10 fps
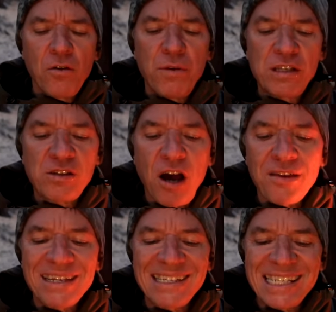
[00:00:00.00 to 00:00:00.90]
we saw
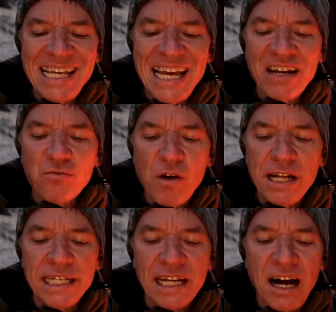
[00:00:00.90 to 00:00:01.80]
this thing
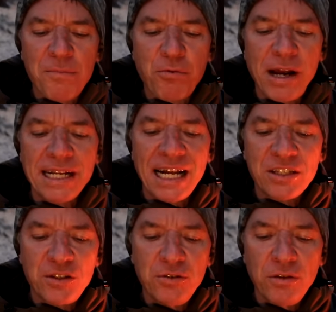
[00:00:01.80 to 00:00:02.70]
running upright
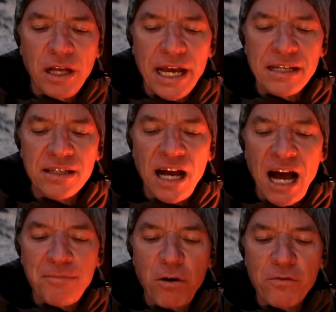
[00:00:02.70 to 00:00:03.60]
on two legs
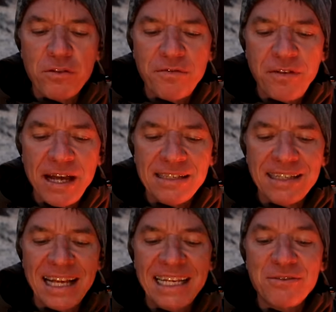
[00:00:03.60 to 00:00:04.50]
hop over the fence
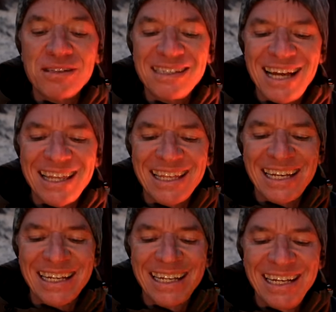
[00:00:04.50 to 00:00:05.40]
like it was
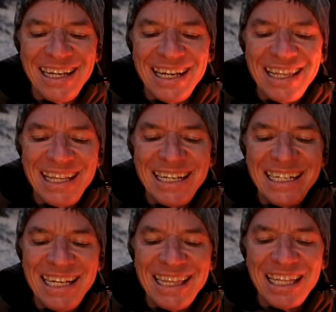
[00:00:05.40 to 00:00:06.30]
nothing. Then
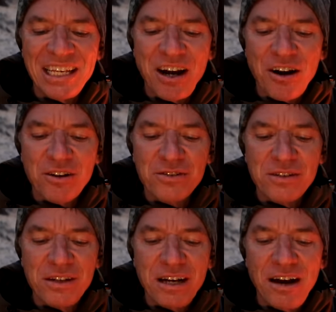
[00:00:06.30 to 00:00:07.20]
it hit the
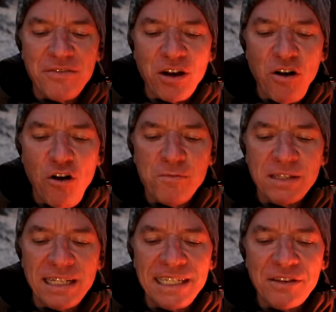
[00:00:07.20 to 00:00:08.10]
yards of the
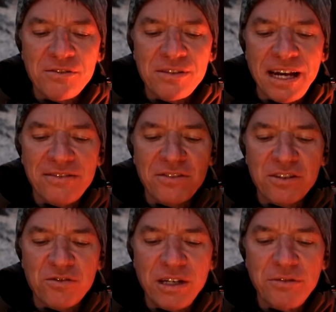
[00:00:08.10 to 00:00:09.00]
homes on the other side of the
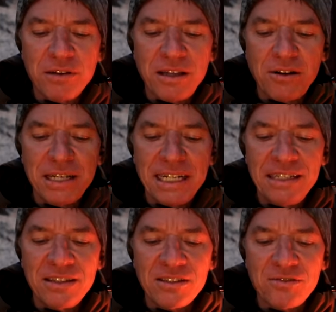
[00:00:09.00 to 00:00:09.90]
street without
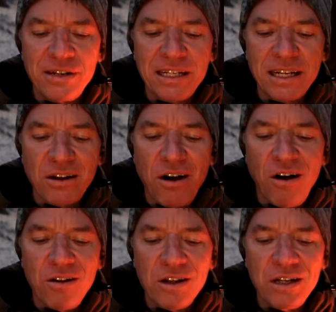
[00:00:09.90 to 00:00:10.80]
hitting the street at
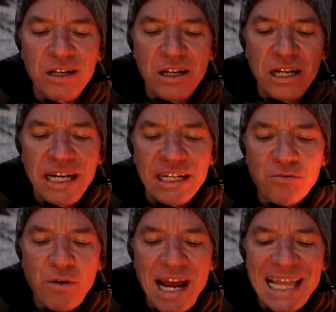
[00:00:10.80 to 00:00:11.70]
all. And it
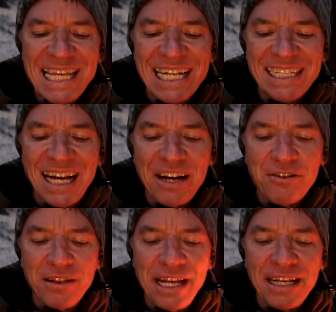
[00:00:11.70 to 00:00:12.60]
ran the
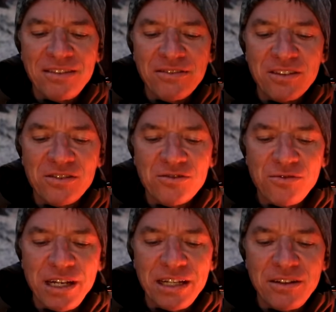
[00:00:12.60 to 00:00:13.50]
entire length of the
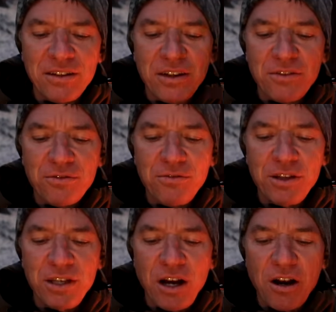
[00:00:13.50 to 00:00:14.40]
street through
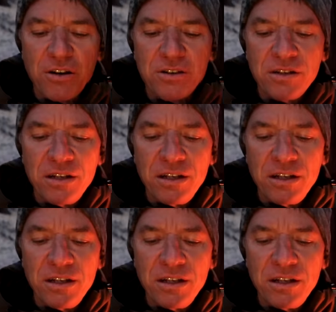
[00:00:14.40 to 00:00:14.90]
the yards